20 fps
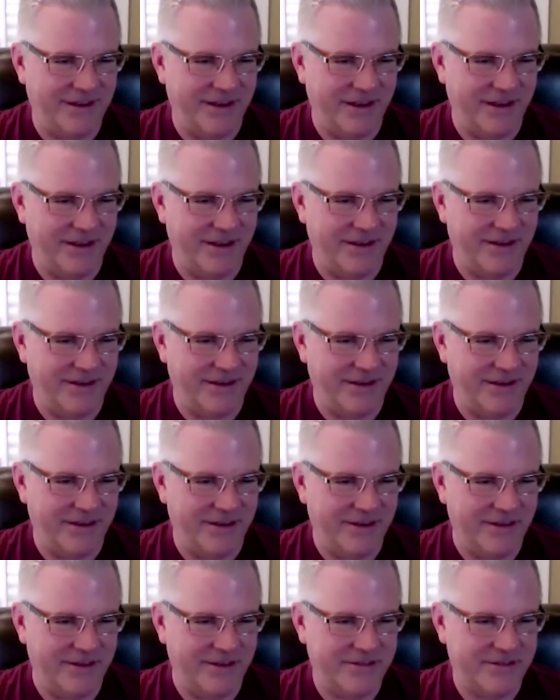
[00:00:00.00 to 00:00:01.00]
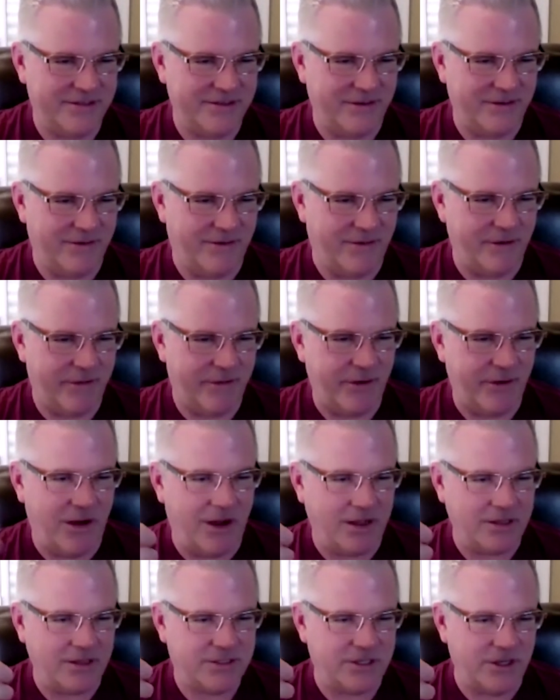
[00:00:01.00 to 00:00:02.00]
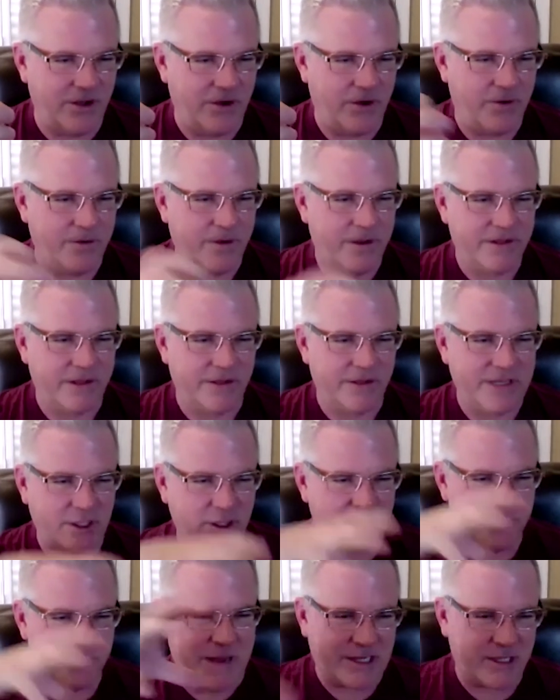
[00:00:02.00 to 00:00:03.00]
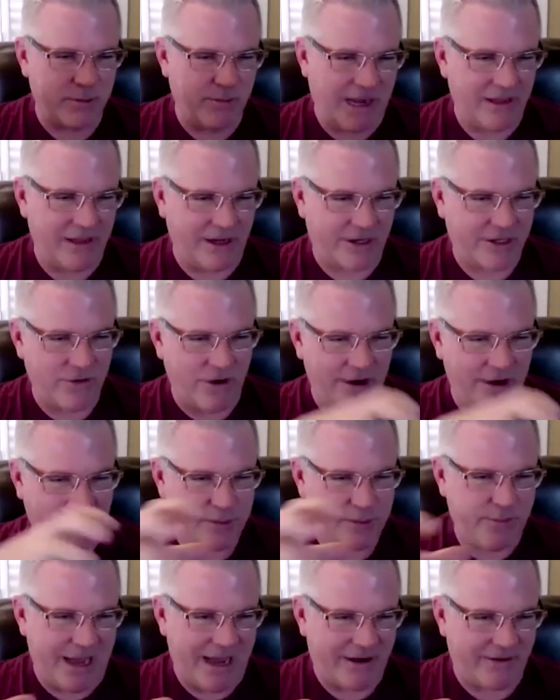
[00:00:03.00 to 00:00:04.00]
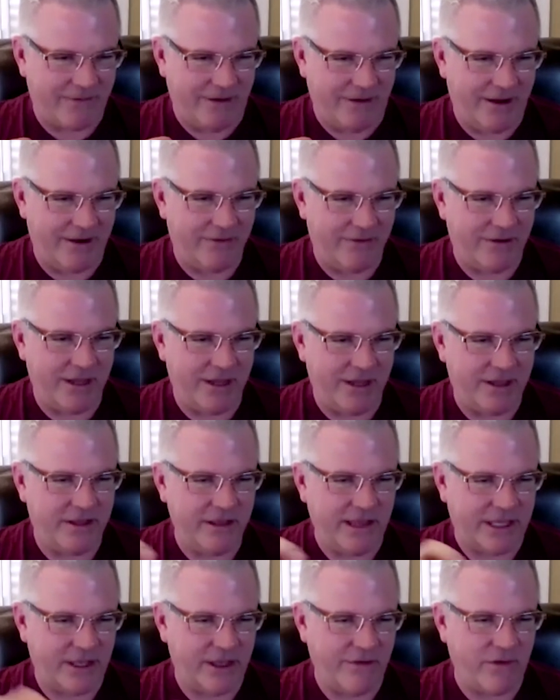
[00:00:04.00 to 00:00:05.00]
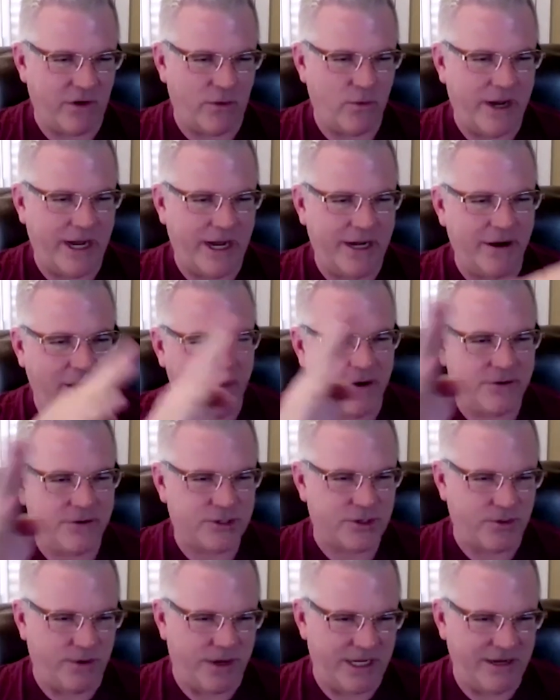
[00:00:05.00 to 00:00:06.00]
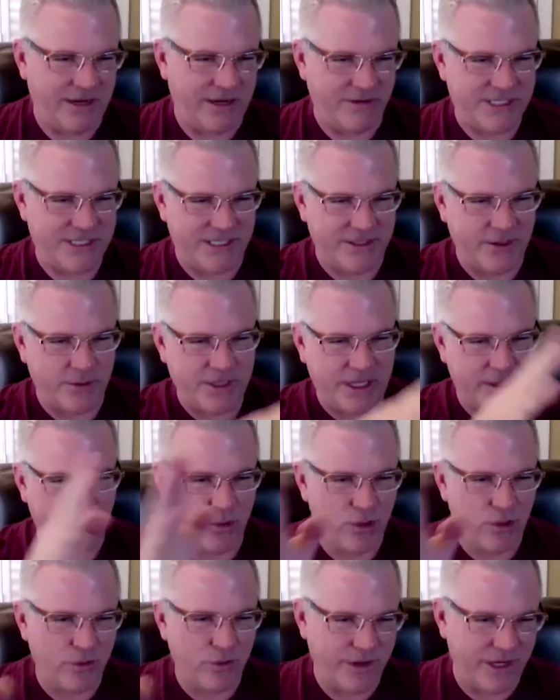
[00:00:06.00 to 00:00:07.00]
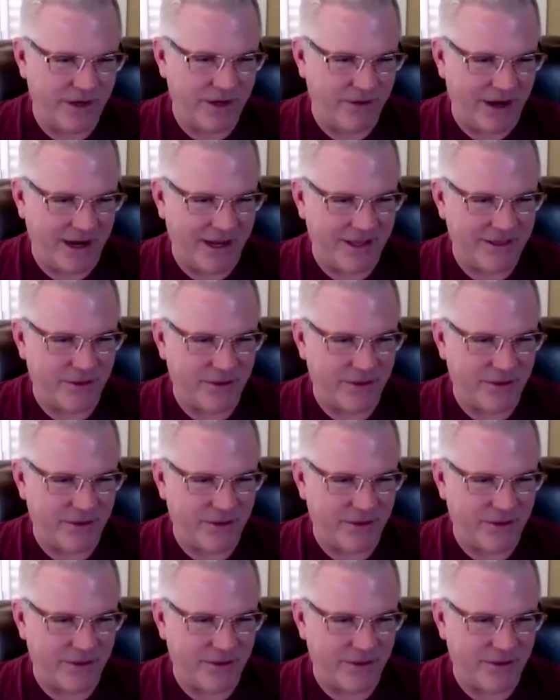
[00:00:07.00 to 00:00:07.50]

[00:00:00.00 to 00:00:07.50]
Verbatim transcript: It is our thought. So to take this back to my electronics background, right? Like you have a radar screen. You ever seen those on the movie, right?